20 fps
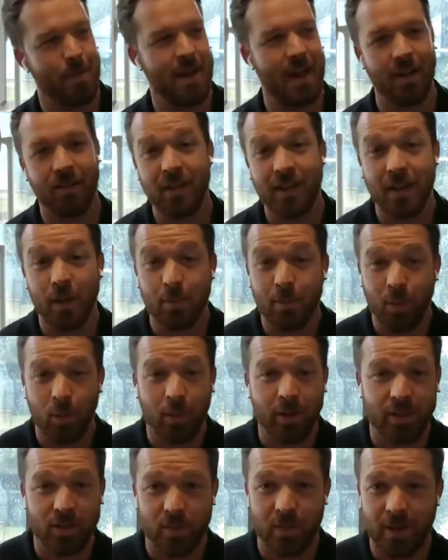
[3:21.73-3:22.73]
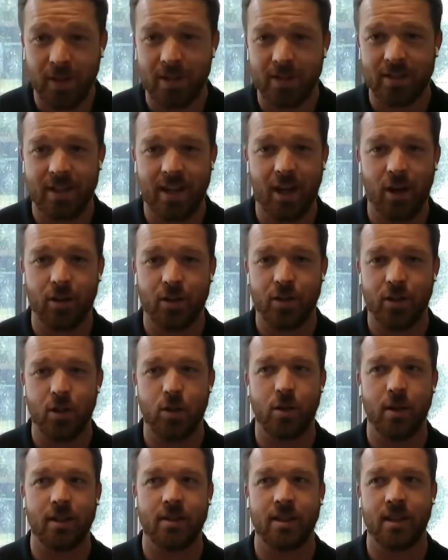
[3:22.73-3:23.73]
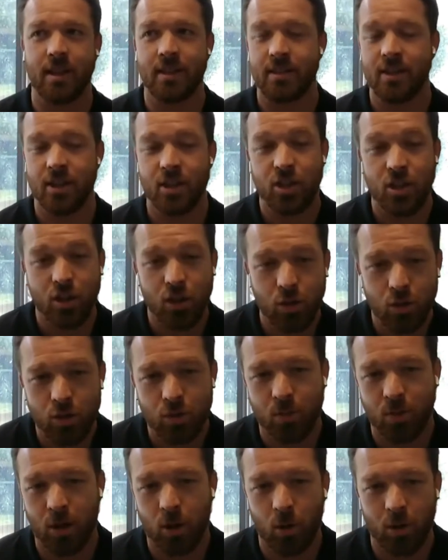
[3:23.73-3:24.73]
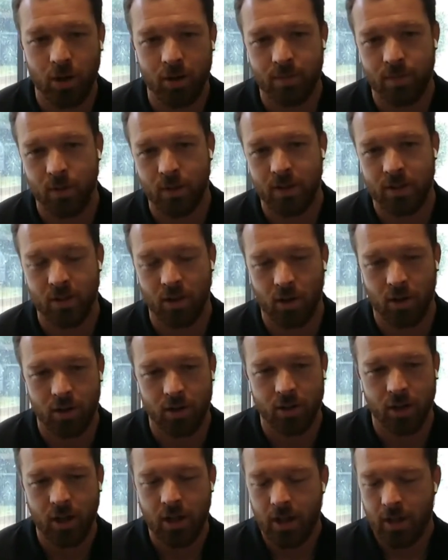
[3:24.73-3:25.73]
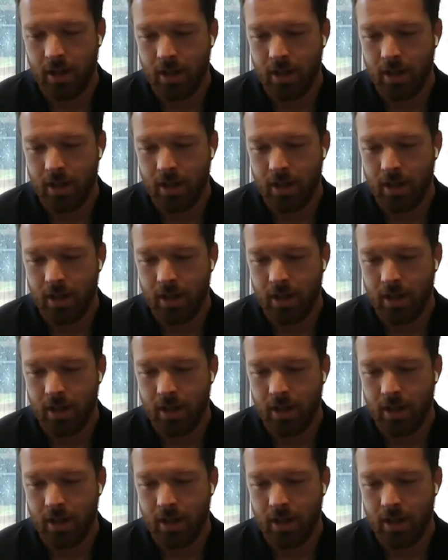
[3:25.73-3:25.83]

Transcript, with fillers: I mean, I think employee experience now too is is a huge priority for these large